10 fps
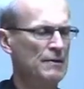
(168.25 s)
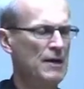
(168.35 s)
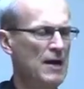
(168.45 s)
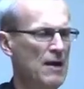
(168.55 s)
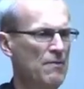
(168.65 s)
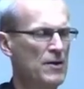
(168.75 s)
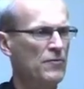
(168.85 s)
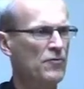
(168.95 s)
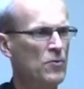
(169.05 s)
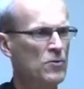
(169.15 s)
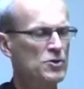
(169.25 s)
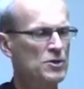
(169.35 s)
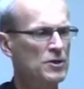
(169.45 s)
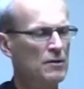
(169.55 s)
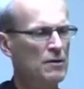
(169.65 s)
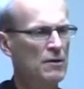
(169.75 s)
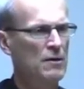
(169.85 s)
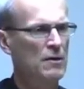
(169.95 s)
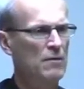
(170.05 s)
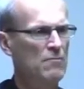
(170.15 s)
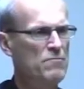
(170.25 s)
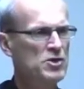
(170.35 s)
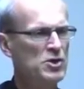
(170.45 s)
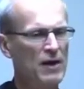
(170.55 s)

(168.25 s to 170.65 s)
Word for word: And then, of course, uh, Mishael,